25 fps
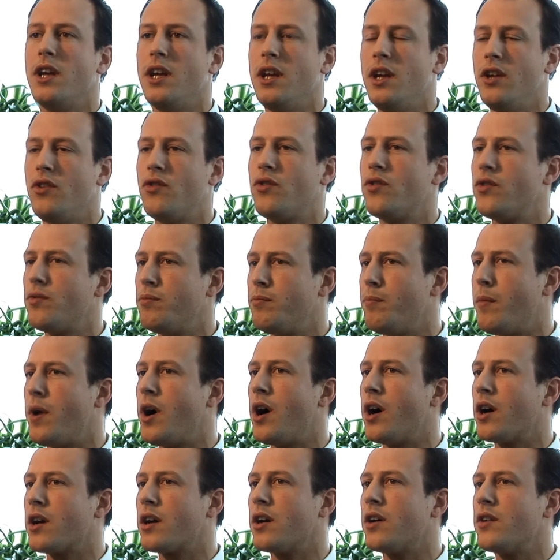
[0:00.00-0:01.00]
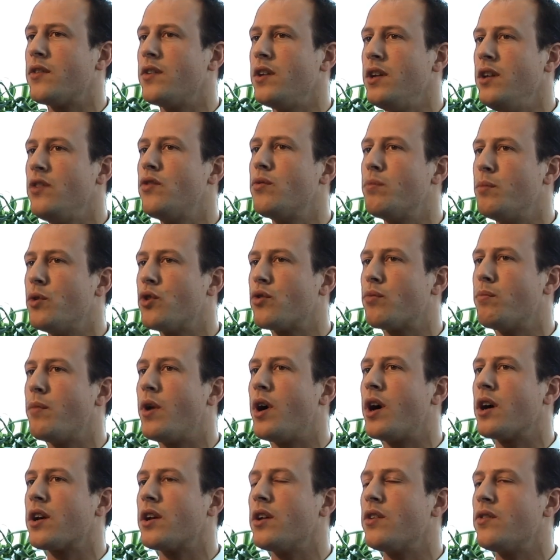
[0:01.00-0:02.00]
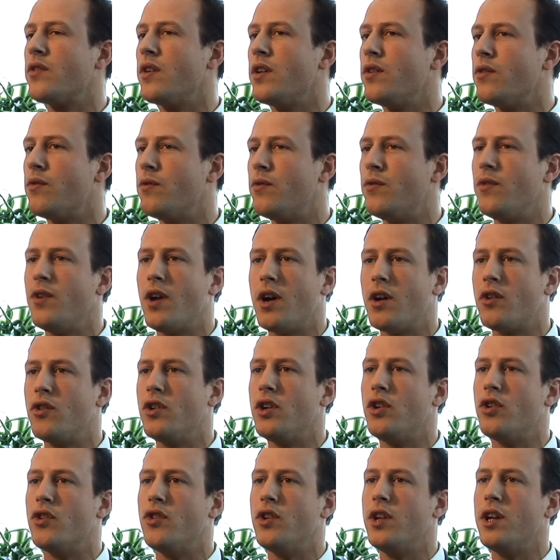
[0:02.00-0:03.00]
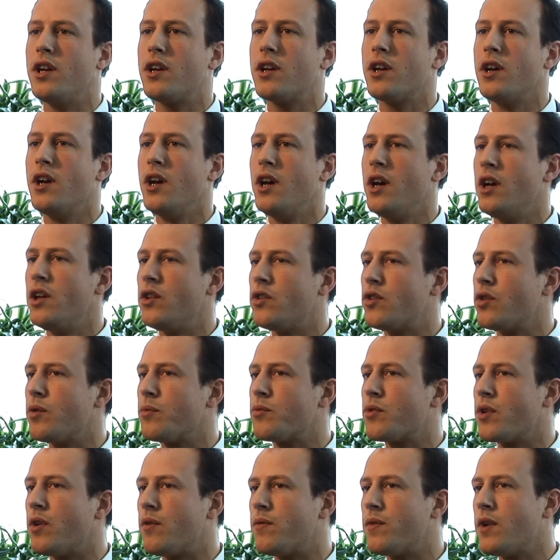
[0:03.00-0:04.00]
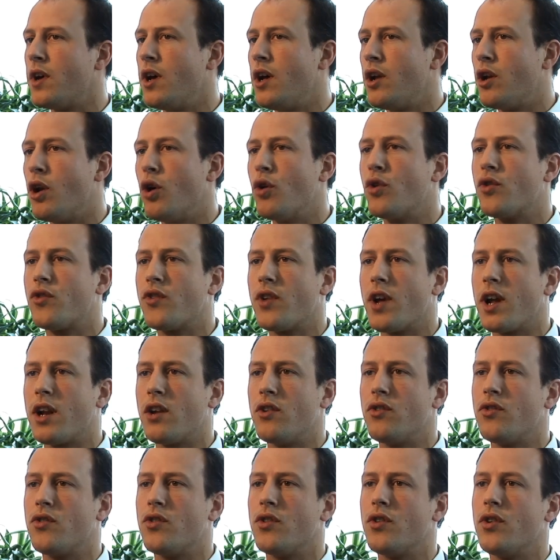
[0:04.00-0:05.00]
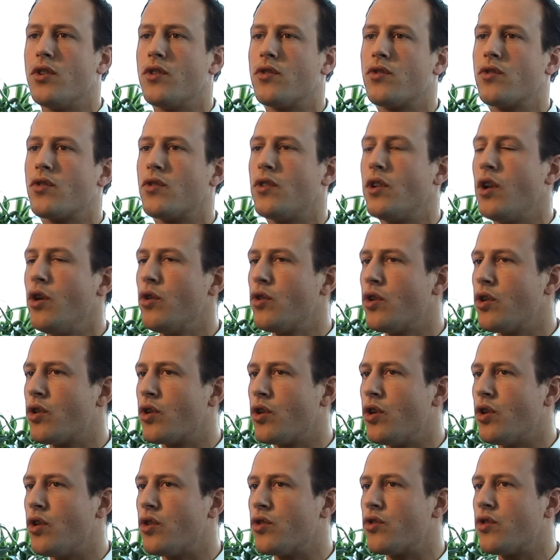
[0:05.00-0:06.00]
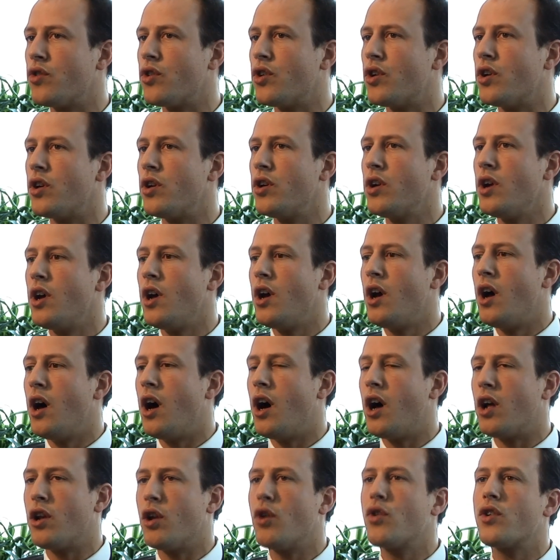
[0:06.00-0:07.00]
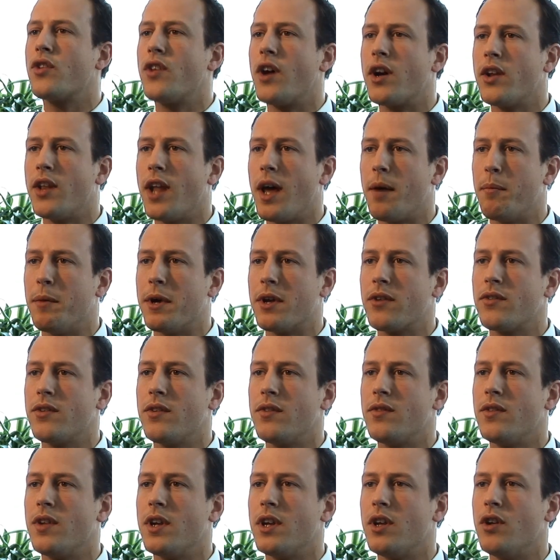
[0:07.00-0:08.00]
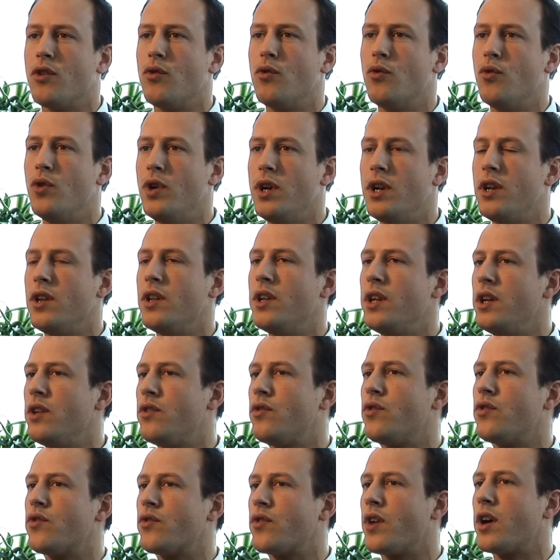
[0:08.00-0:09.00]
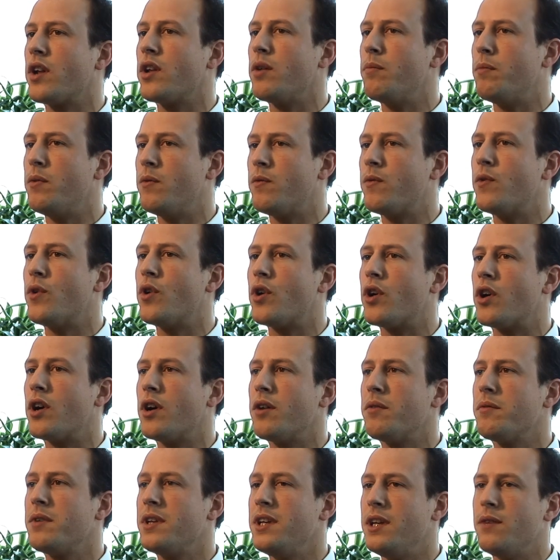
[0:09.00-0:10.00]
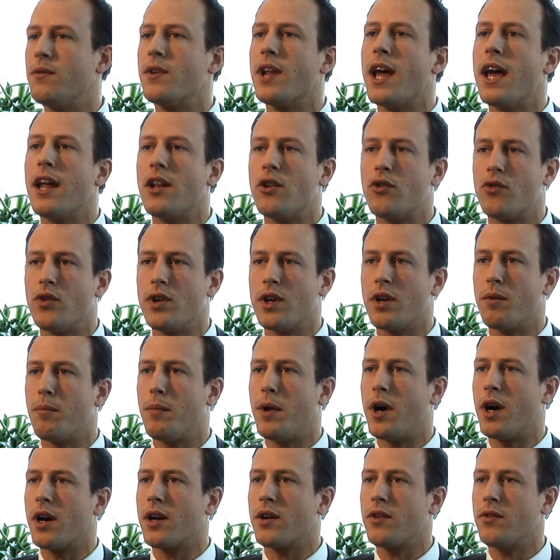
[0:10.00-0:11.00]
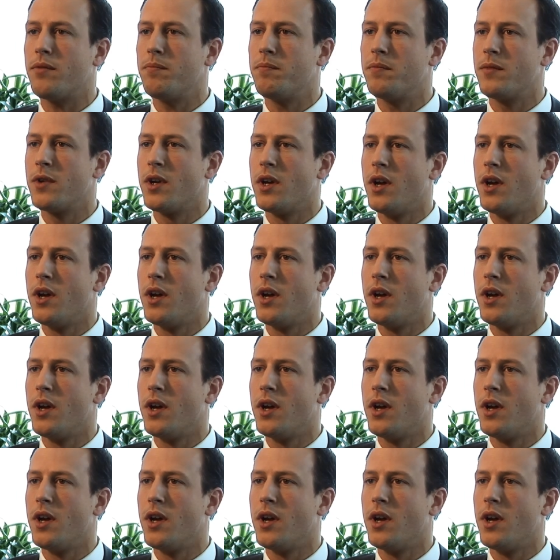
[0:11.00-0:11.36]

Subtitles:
each market, each emerging market is very unique in terms of local challenges, local culture, local dynamics that you really need to study before even entering a market.